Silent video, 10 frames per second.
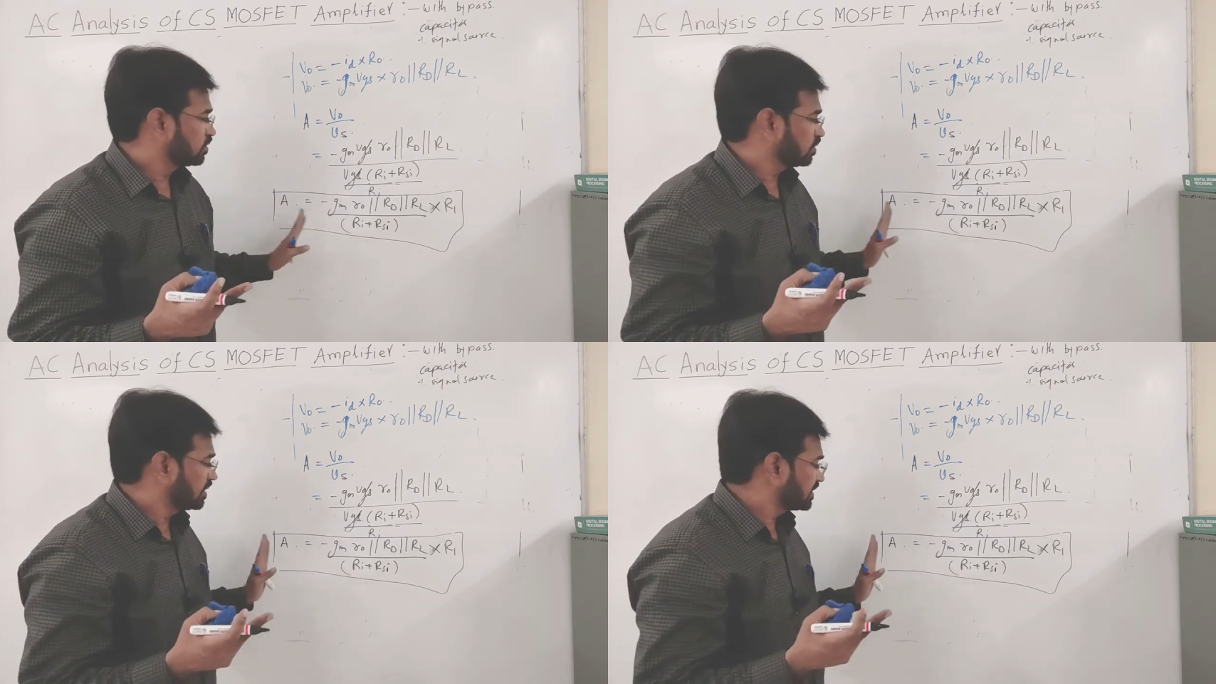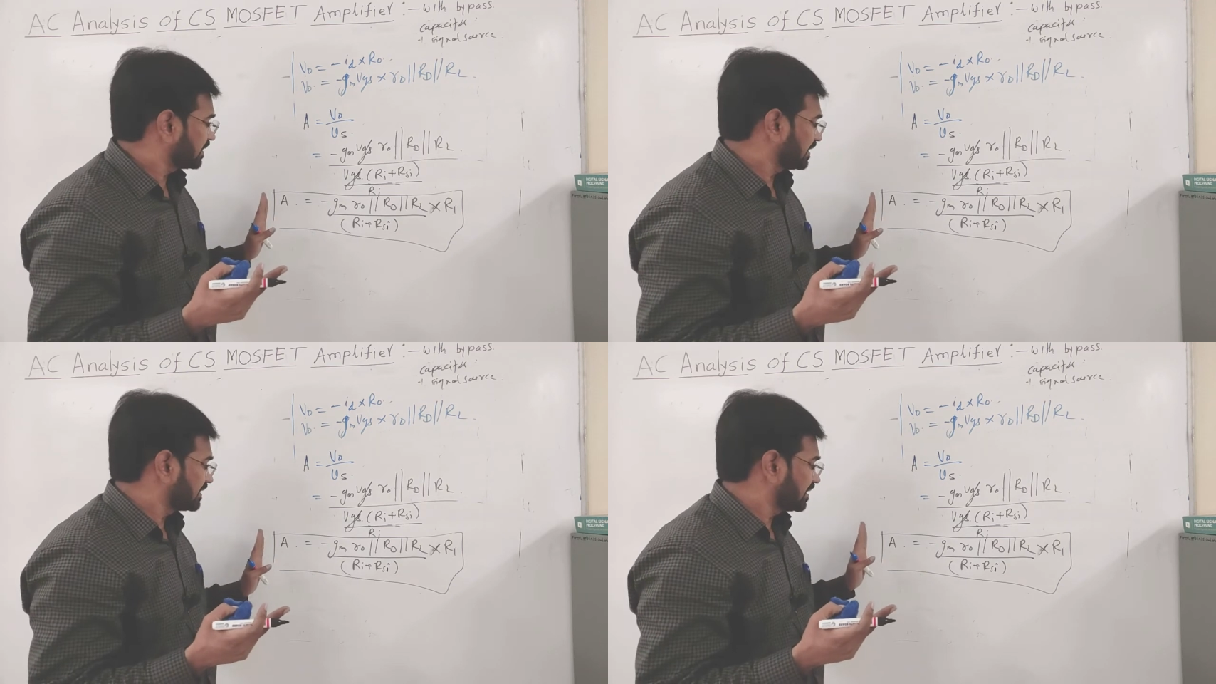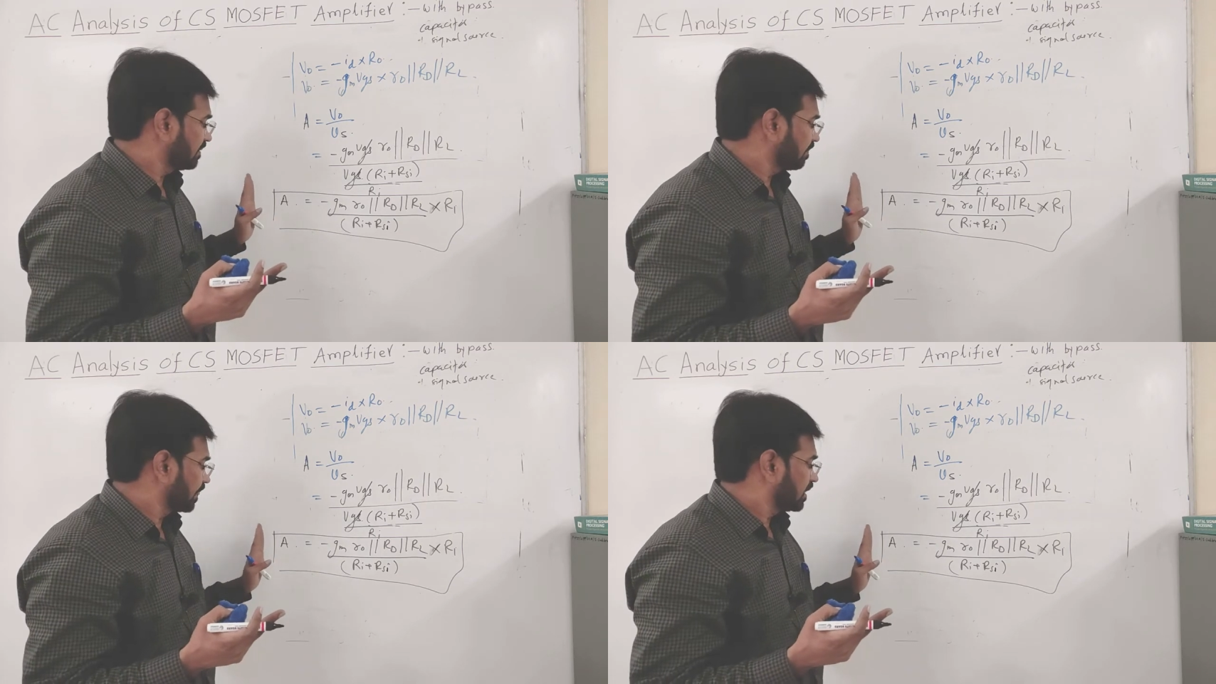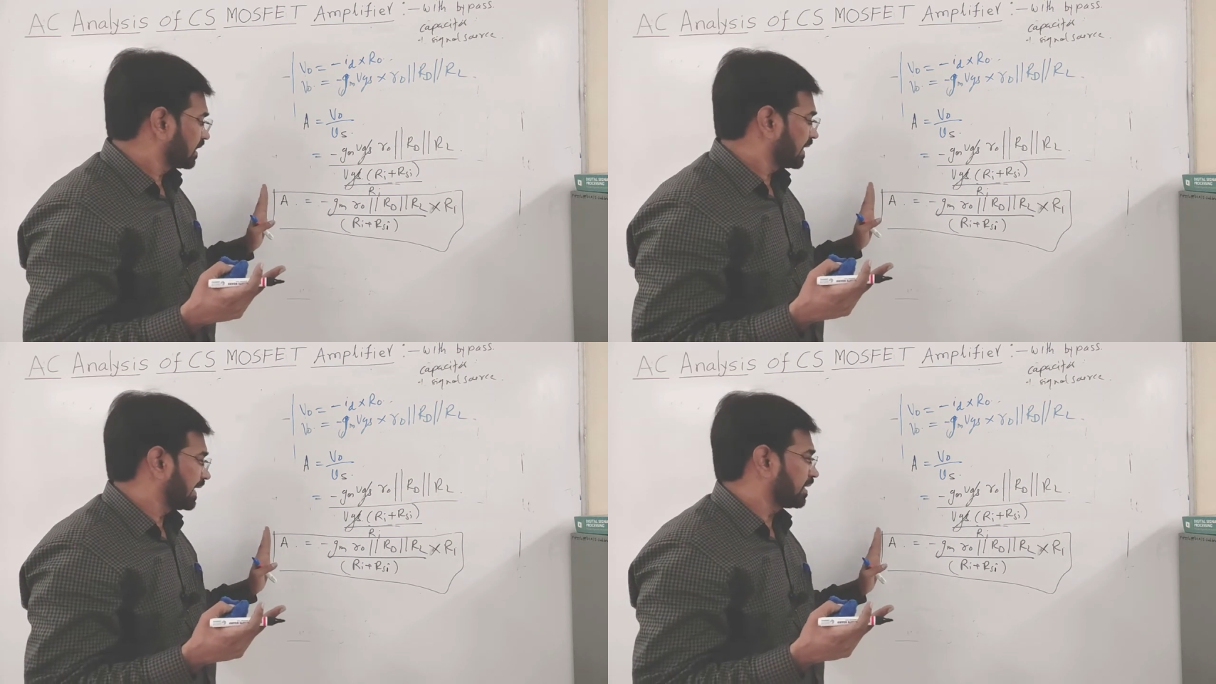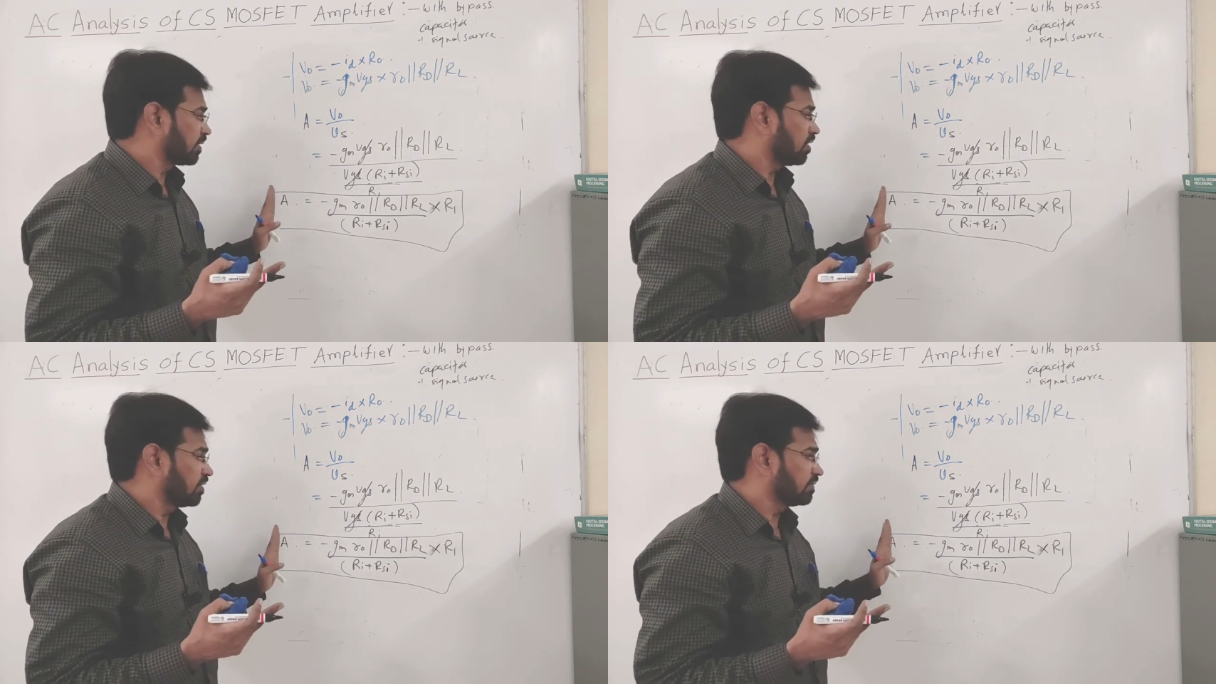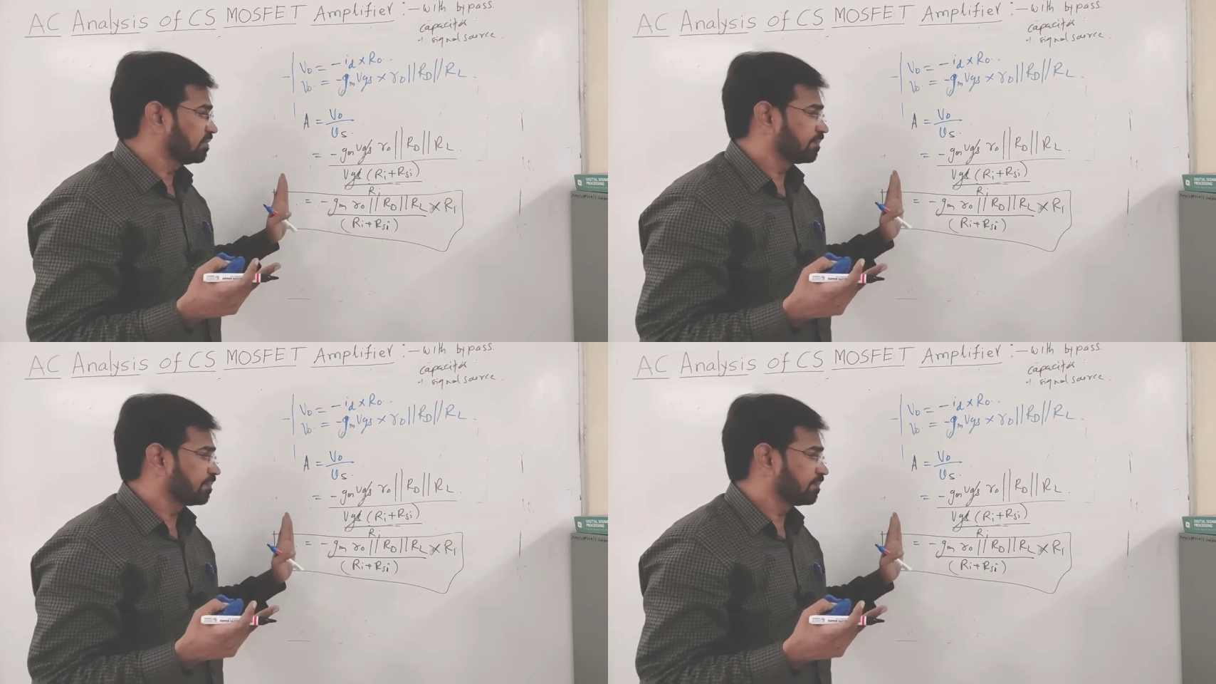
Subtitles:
So, this is the gain of